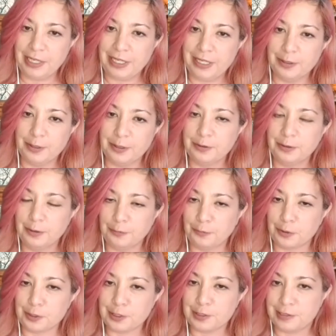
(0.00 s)
be the
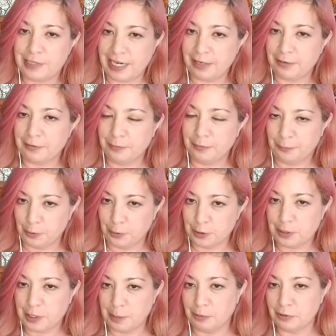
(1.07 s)
first
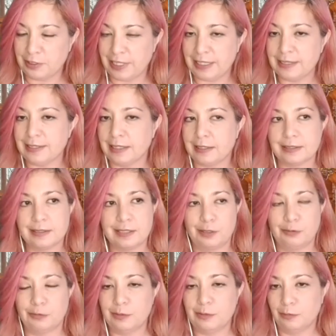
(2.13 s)
couple days that the
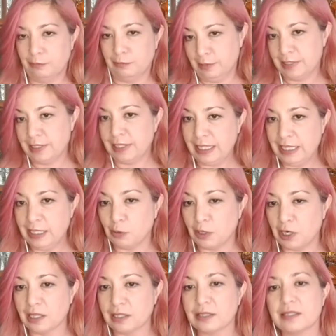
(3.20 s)
sun was in the
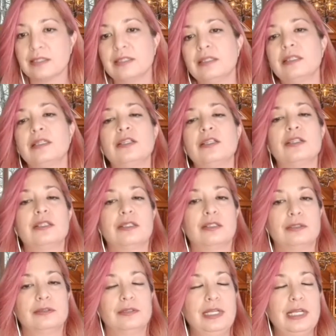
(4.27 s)
equinox.
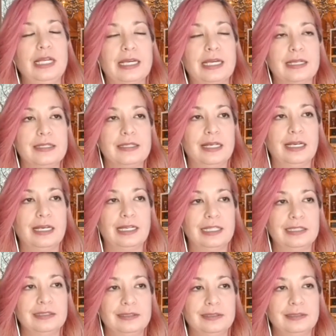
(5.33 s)
And
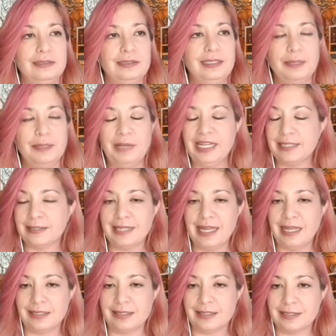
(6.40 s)
it makes
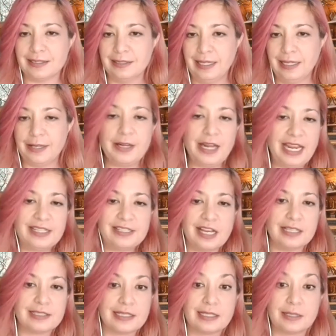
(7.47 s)
sense. And it
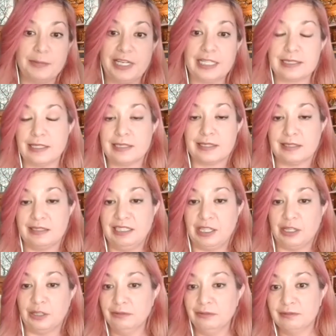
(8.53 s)
does, it's because it's, you
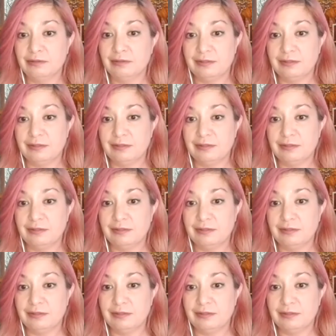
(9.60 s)
know,